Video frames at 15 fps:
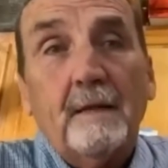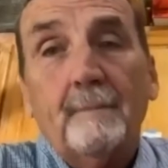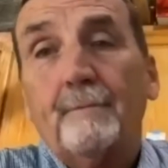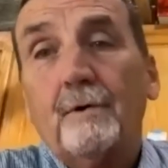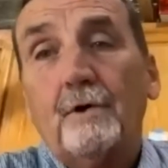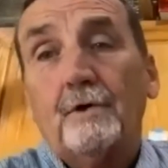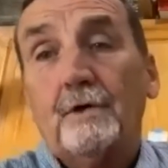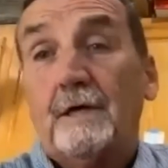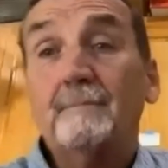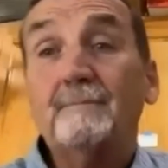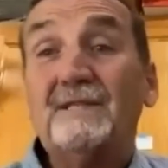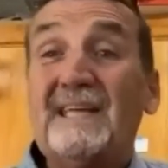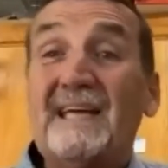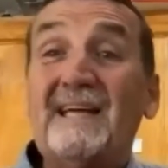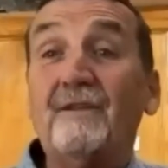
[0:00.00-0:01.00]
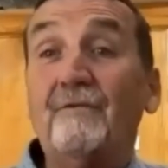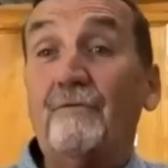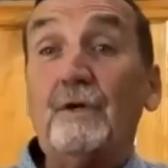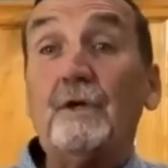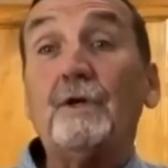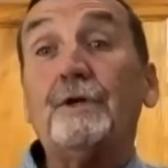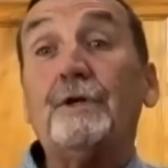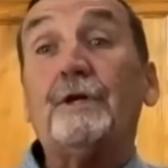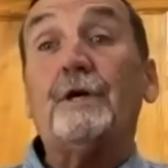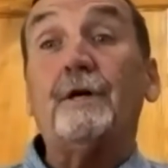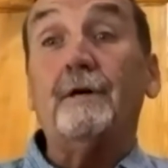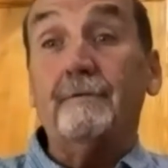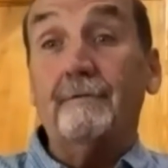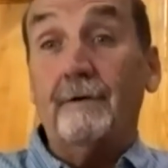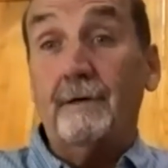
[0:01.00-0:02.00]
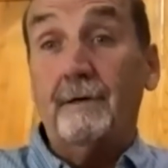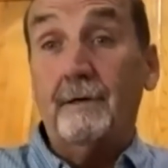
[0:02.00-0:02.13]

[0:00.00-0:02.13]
Bird comes down the field a dove.